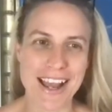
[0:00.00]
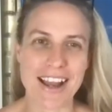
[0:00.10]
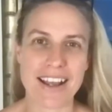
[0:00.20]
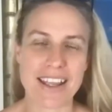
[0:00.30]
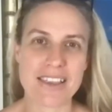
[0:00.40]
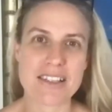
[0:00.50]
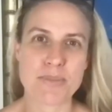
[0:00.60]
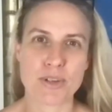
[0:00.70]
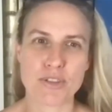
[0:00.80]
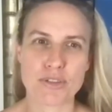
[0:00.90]
in this
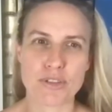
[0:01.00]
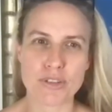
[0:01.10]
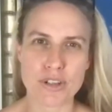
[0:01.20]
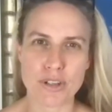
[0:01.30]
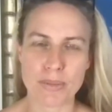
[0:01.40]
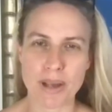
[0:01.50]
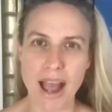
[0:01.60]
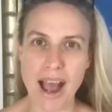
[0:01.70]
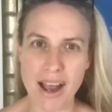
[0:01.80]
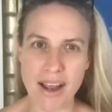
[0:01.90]
beautiful group
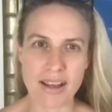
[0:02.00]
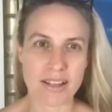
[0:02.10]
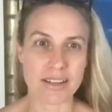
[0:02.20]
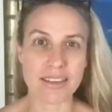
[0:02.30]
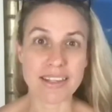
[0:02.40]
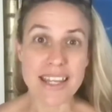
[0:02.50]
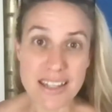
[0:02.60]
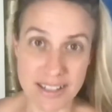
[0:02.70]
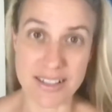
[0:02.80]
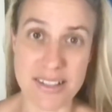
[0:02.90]
are
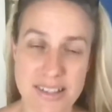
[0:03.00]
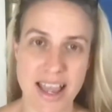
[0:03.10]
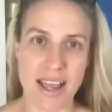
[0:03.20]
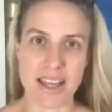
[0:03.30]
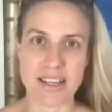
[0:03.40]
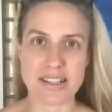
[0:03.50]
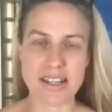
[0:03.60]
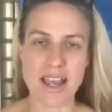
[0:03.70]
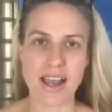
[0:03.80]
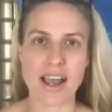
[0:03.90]
leaders and
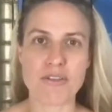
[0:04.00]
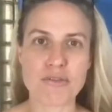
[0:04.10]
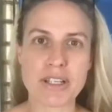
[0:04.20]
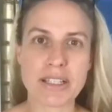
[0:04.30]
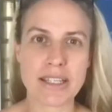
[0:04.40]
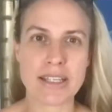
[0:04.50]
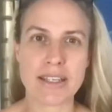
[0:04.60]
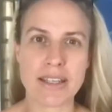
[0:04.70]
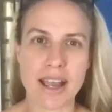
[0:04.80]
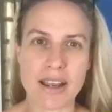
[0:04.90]
are
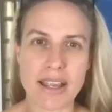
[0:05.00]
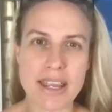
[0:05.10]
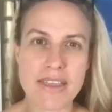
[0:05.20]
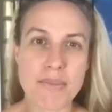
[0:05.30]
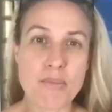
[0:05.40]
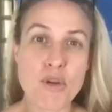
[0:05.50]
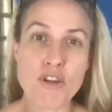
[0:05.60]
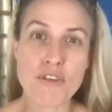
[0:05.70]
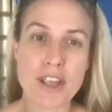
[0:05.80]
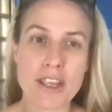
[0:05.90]
really either
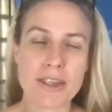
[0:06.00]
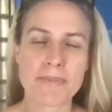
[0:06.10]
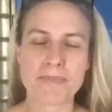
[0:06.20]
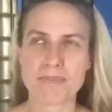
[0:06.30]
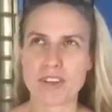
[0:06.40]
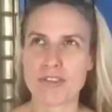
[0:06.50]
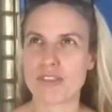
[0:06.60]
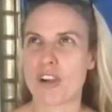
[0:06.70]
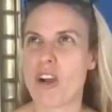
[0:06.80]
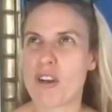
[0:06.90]
moving
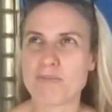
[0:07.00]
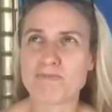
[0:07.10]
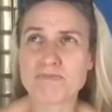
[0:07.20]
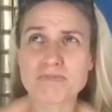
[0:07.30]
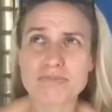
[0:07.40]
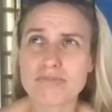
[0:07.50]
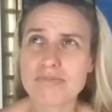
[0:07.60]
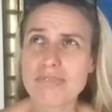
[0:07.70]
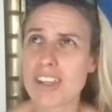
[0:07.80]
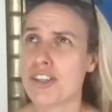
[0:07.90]
from
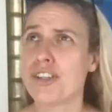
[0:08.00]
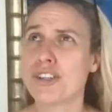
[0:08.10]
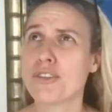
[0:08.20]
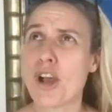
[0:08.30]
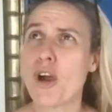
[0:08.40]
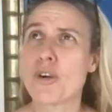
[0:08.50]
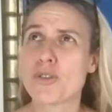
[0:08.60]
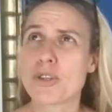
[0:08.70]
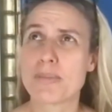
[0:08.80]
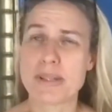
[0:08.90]
old
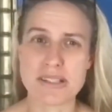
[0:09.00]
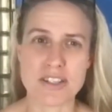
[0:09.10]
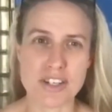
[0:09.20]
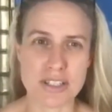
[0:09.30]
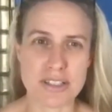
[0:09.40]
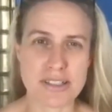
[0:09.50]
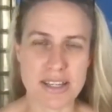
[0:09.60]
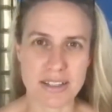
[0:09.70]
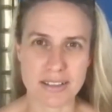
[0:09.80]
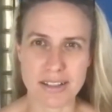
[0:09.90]
positions in